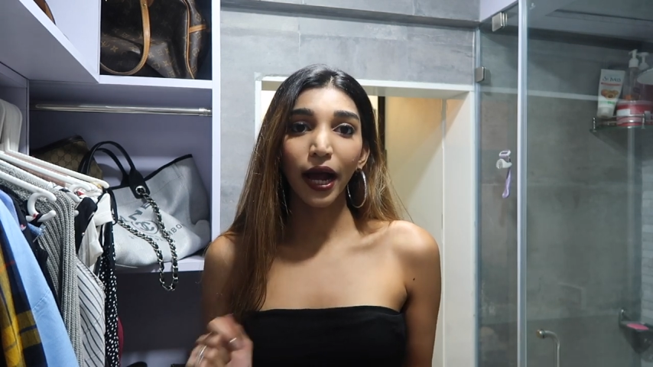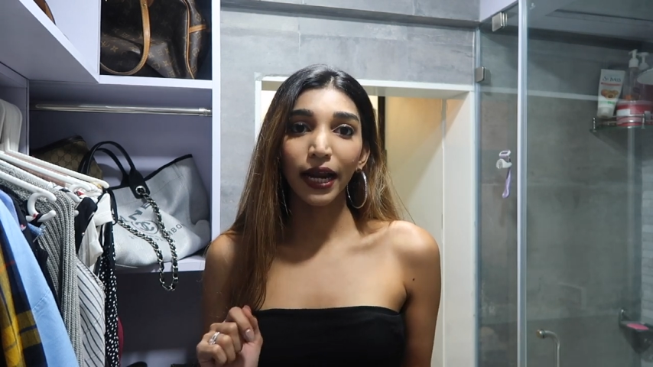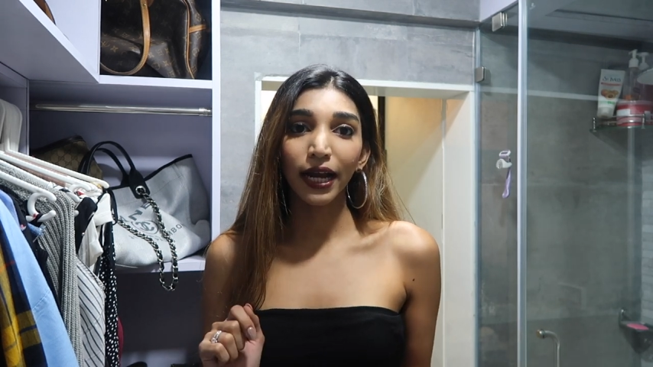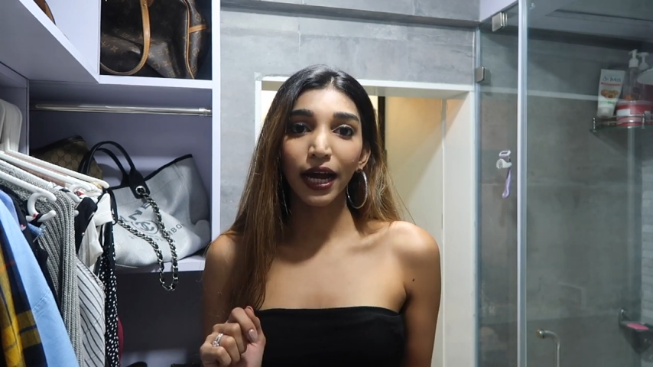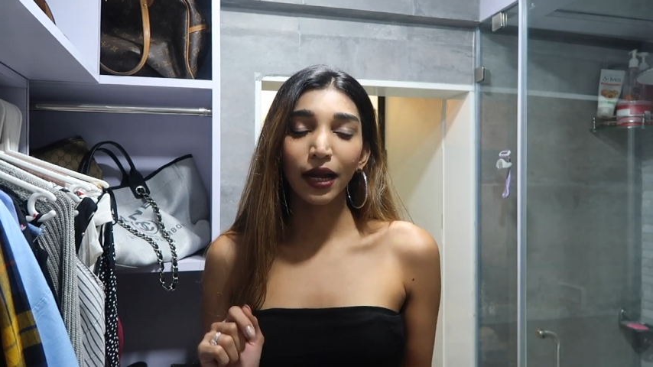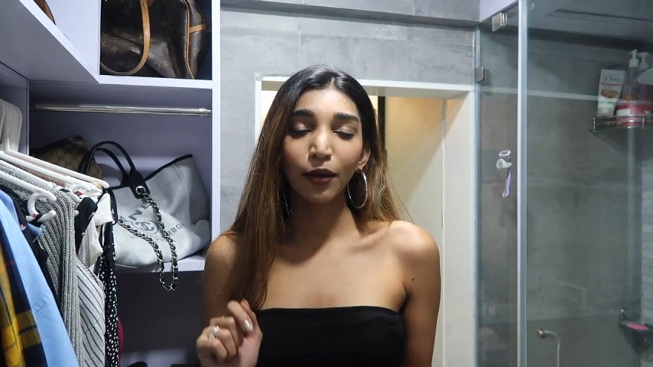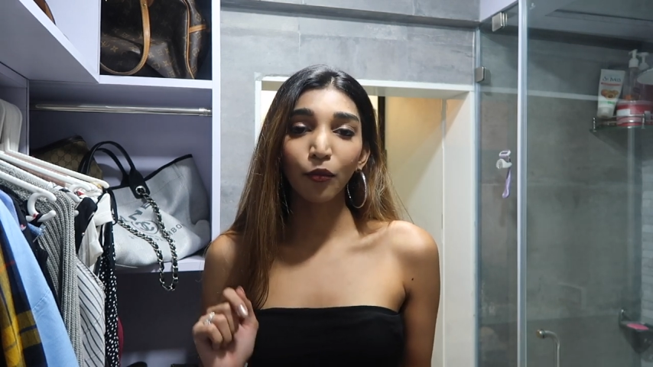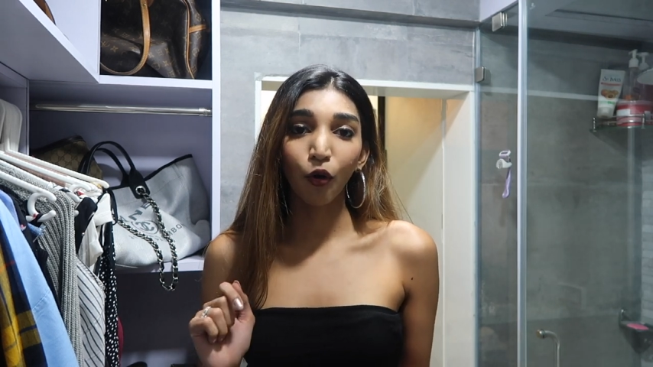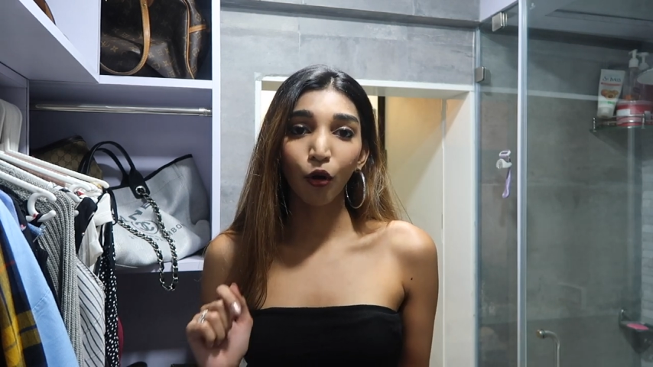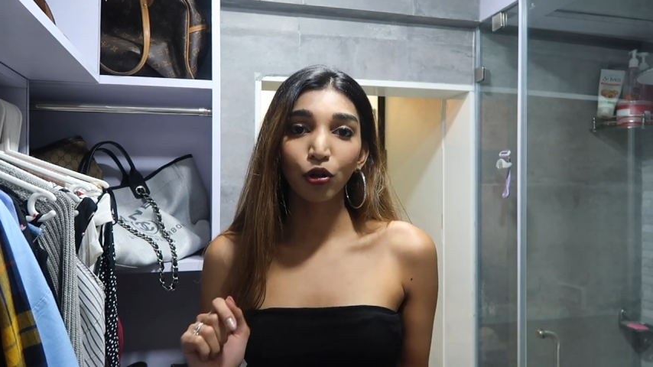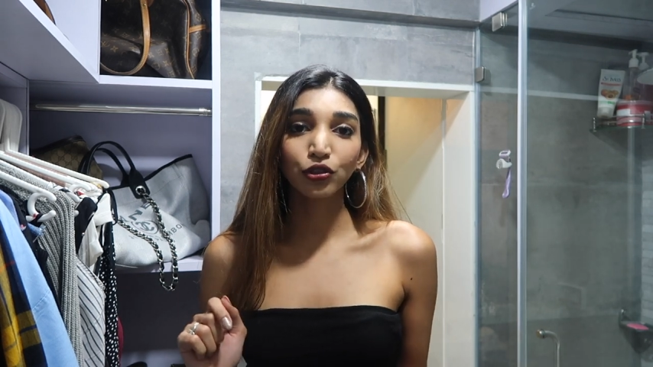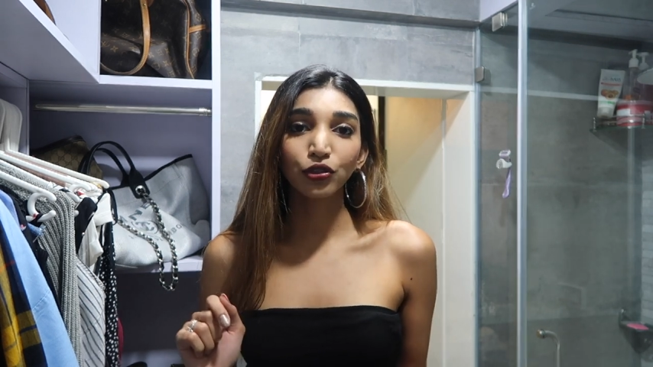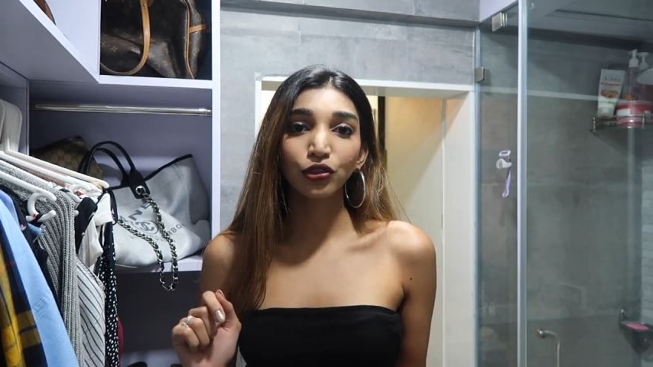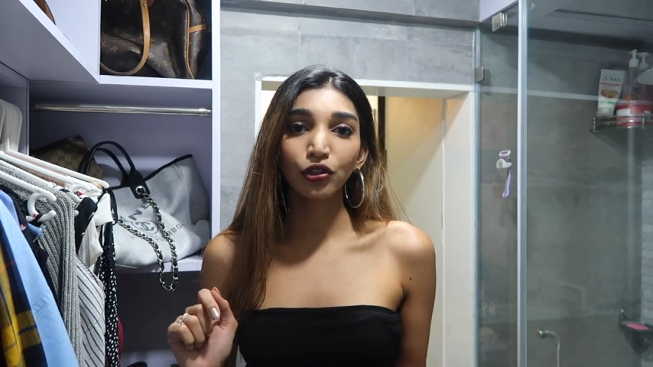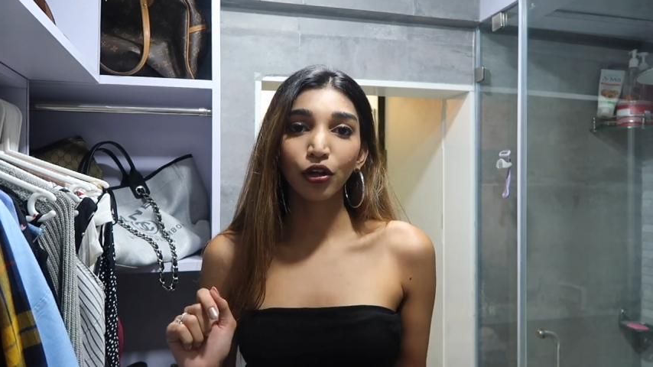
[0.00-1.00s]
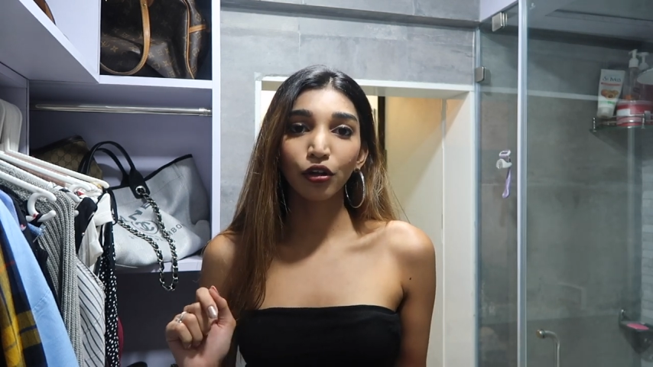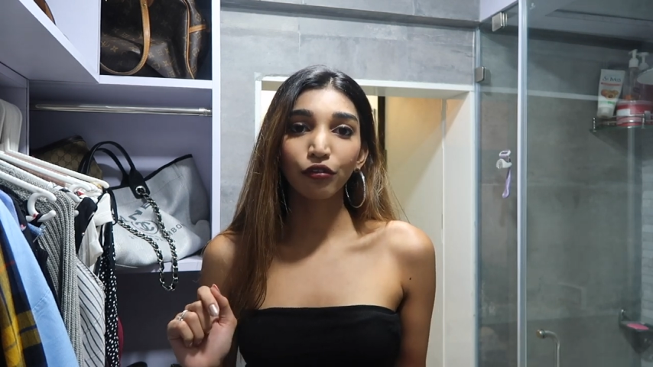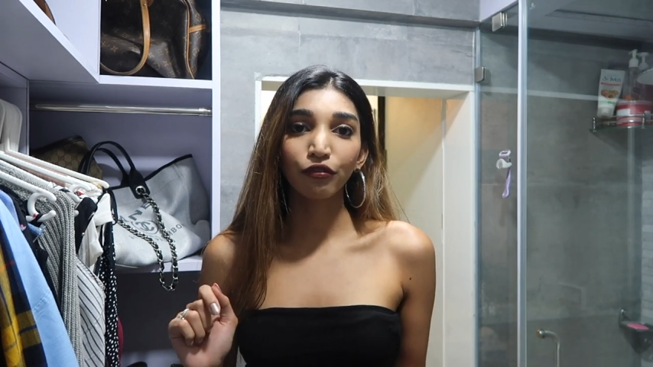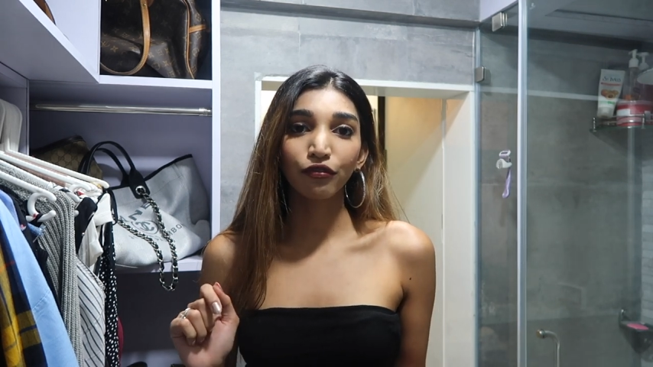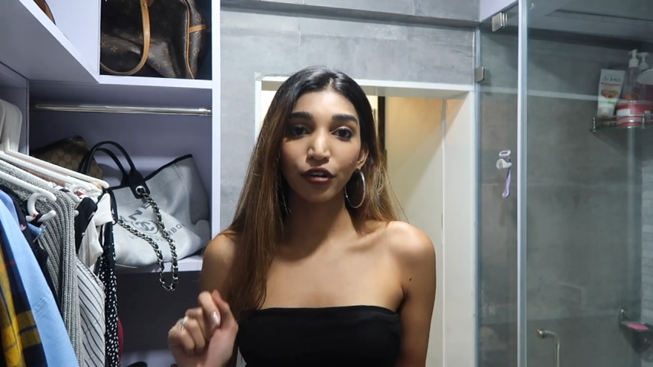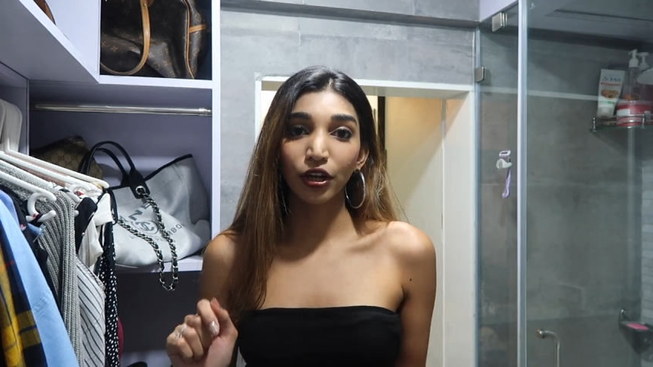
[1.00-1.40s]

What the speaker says: And I am also sort of